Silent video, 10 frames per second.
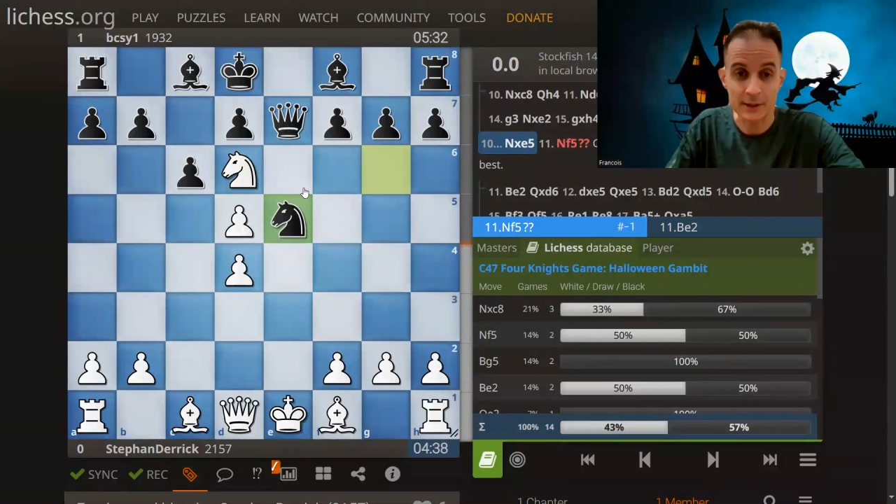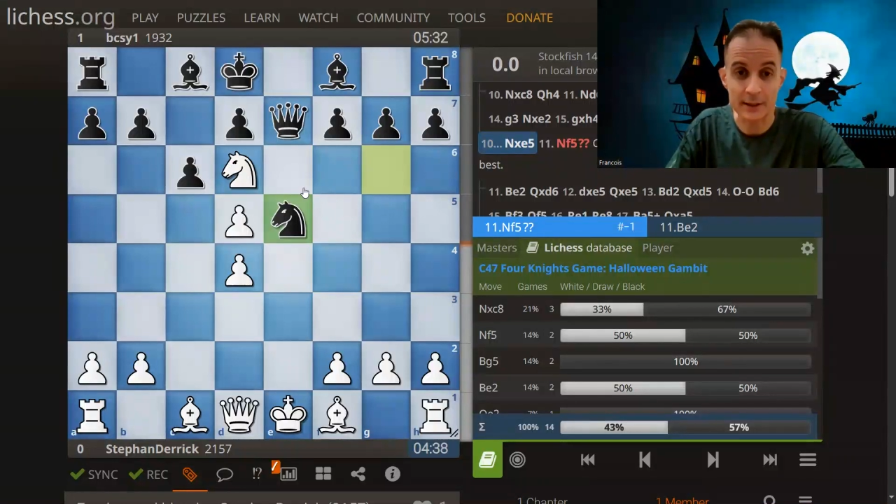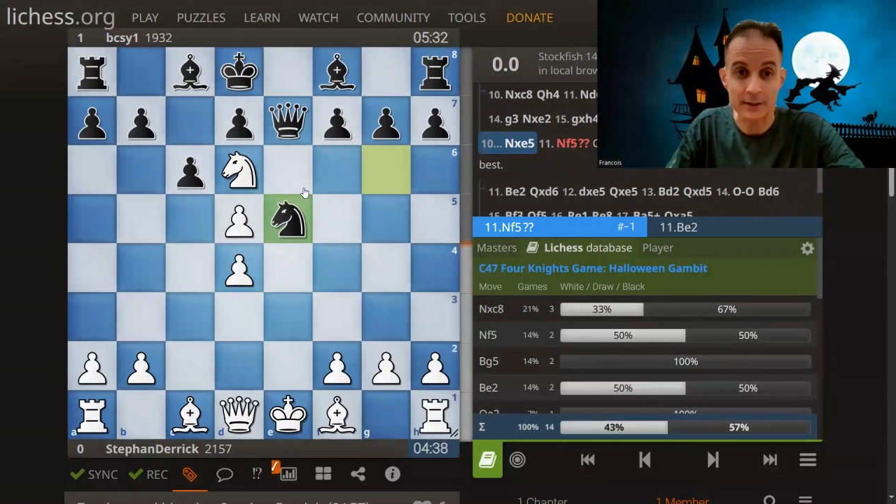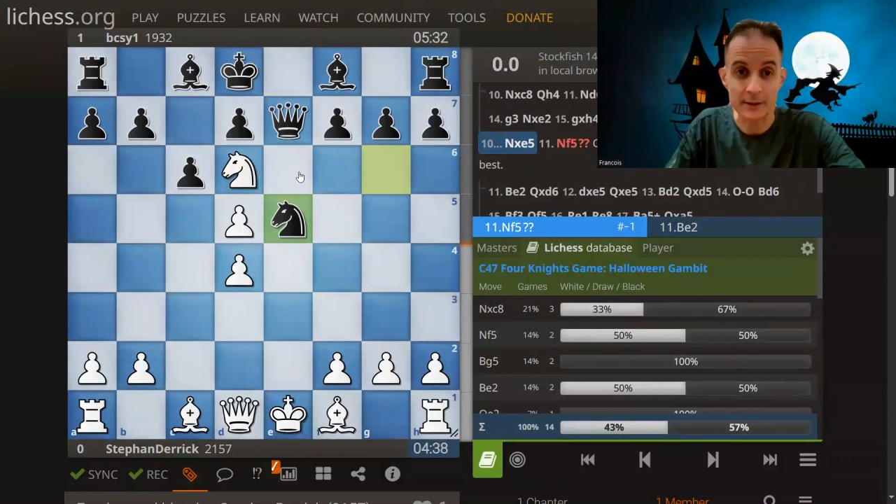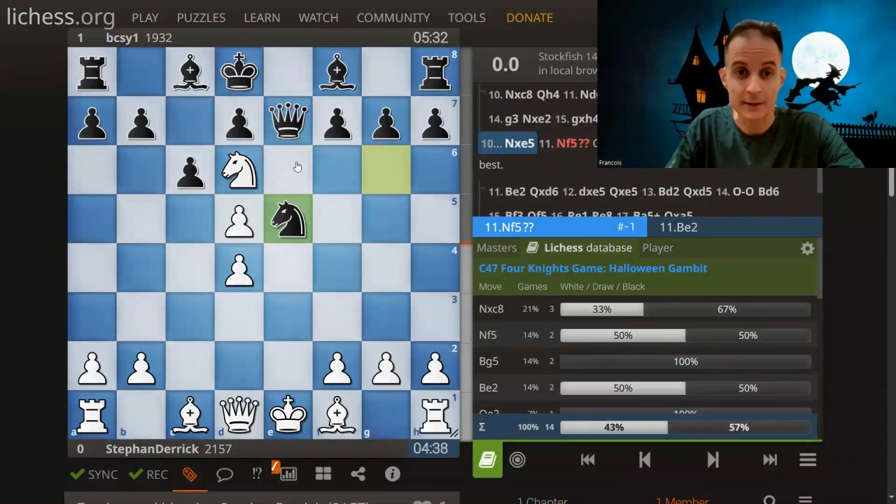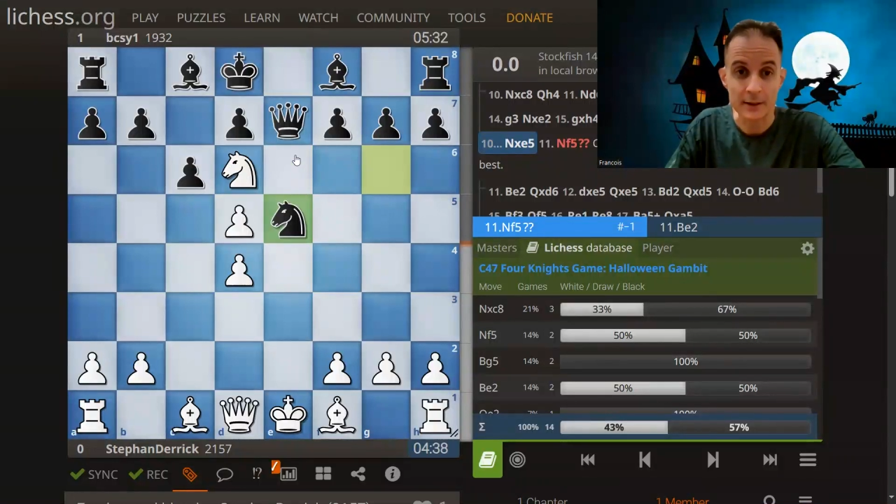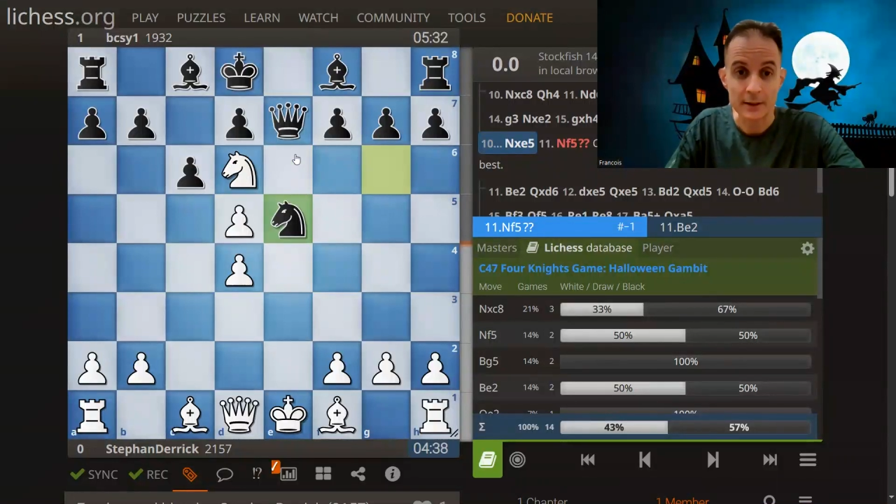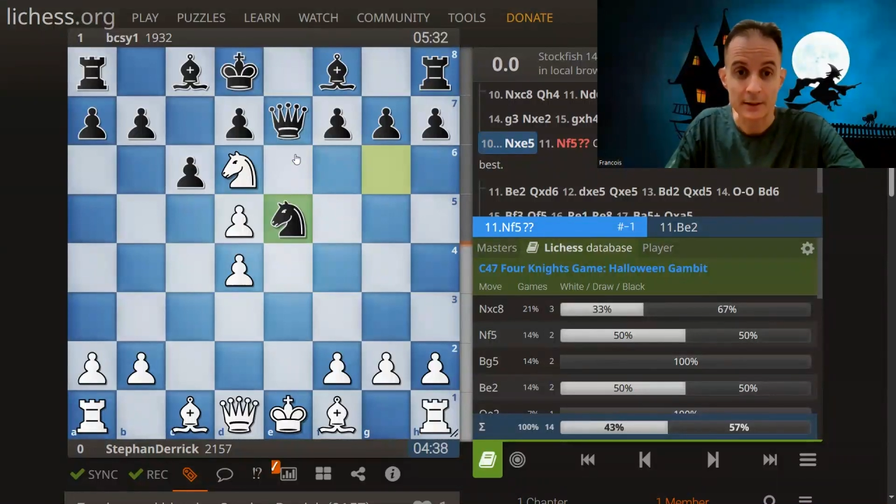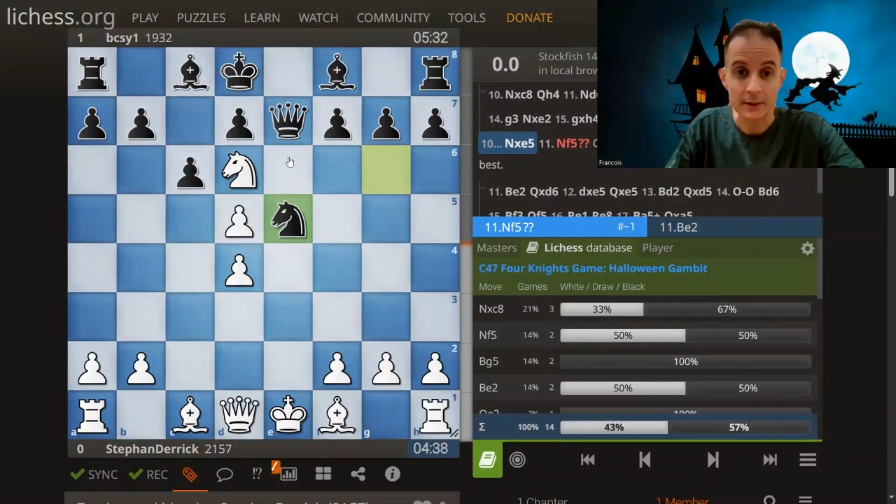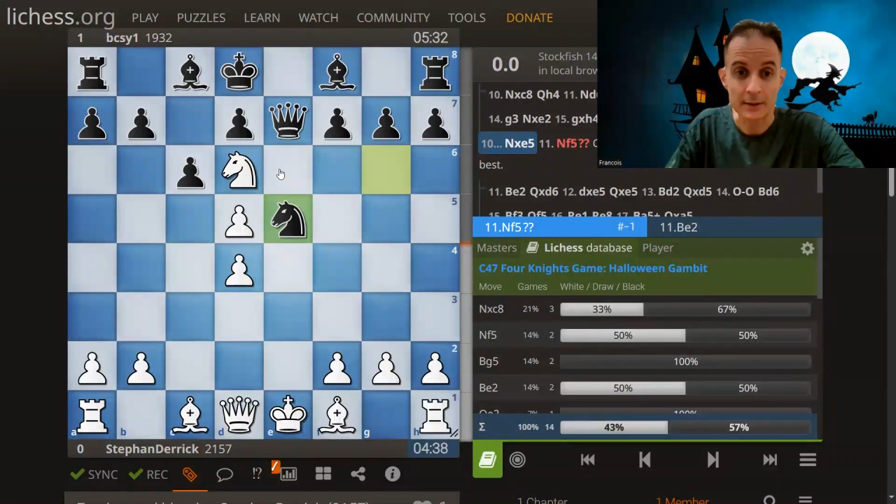take,
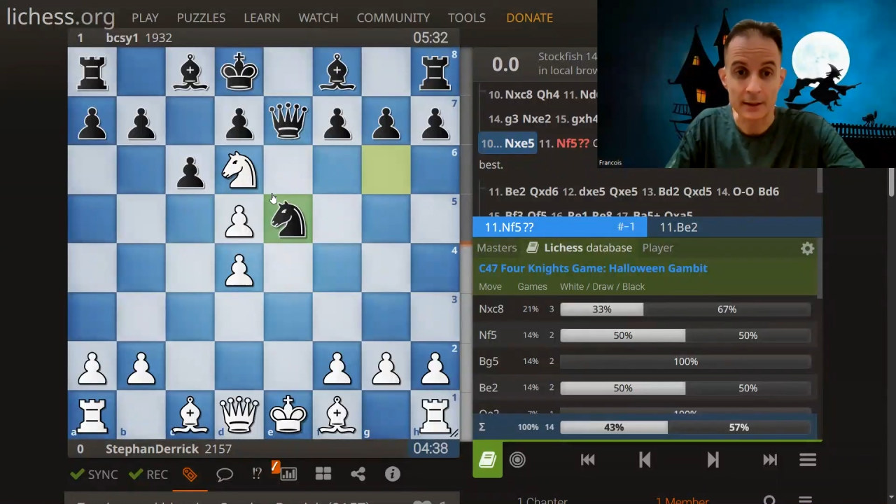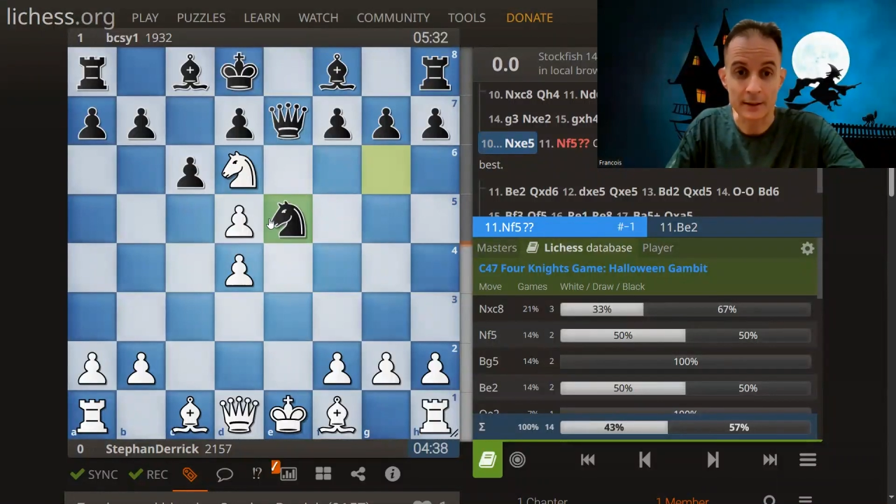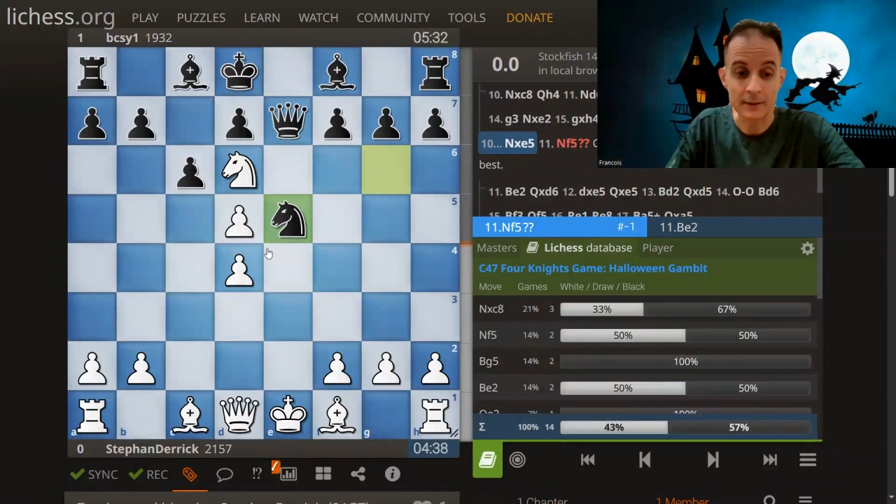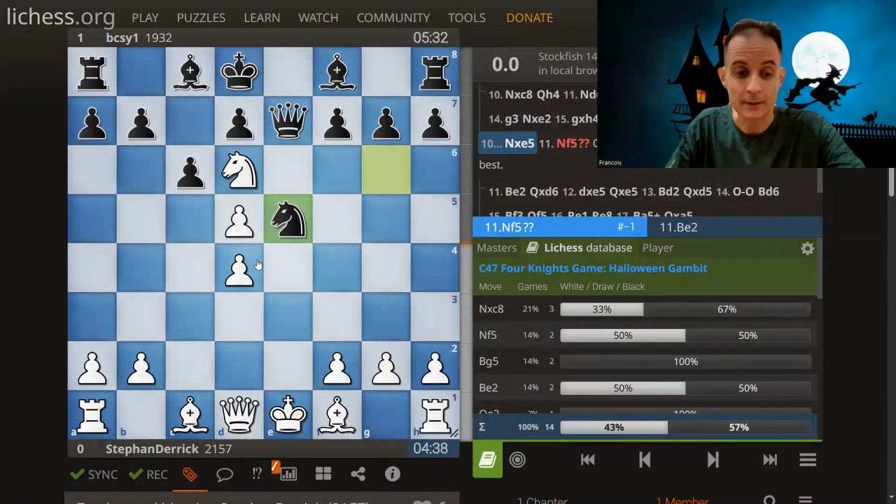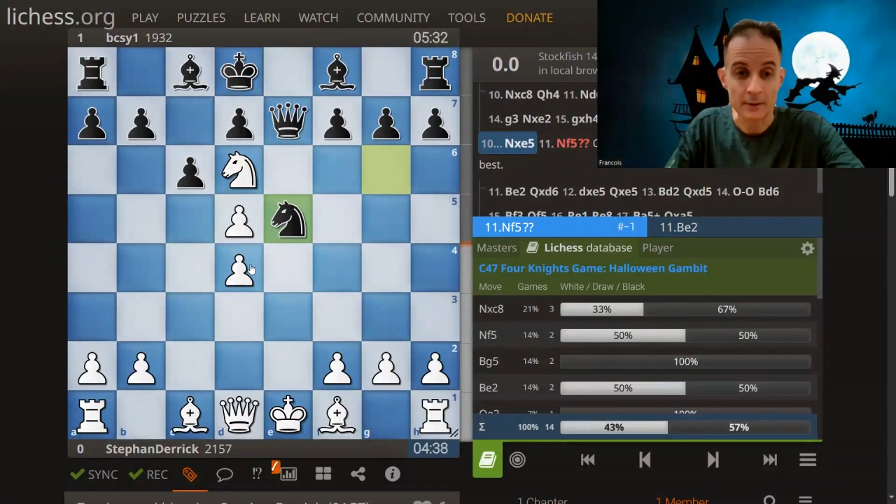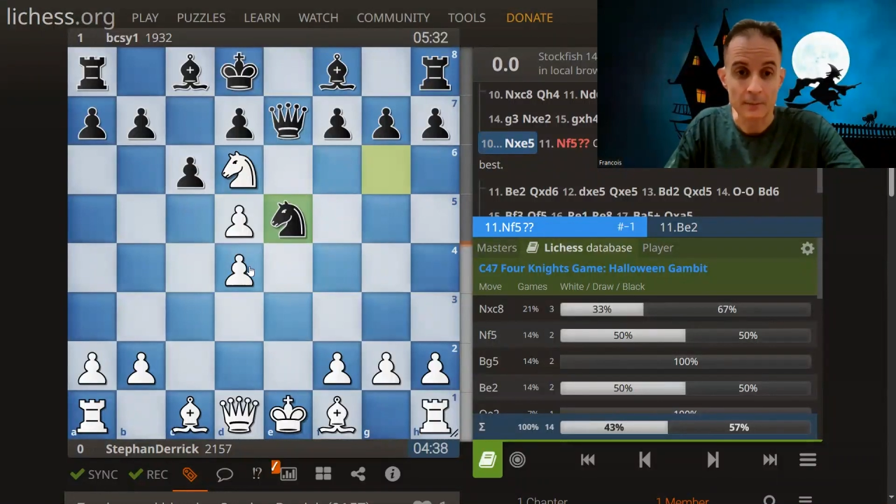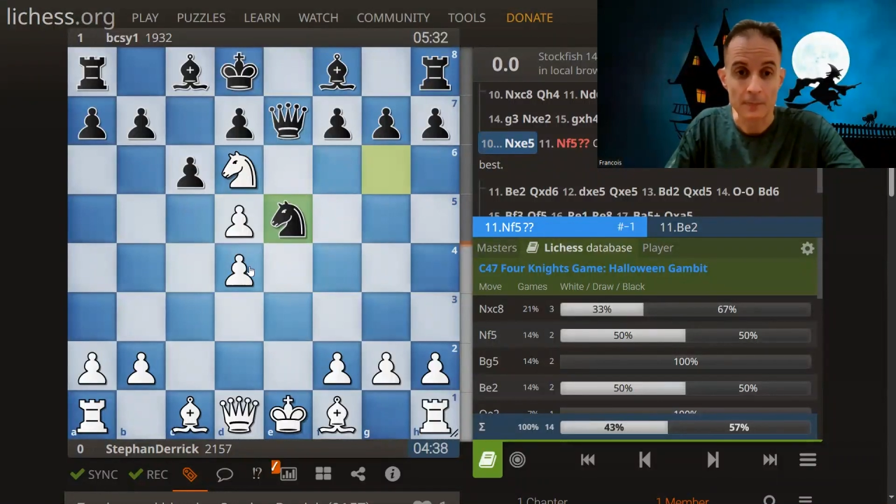then